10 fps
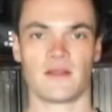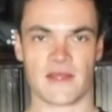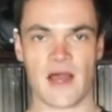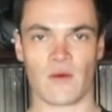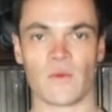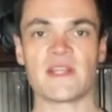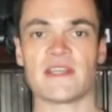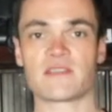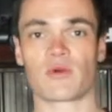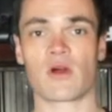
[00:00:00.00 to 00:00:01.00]
Now, with
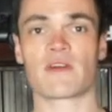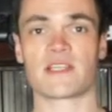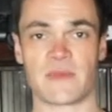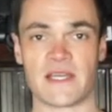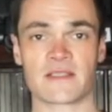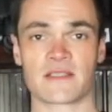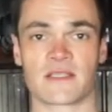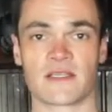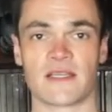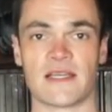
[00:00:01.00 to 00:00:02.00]
these progress
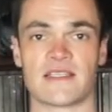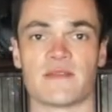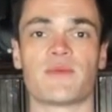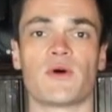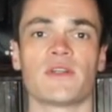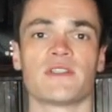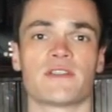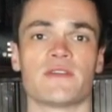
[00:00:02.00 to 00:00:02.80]
pics, it's important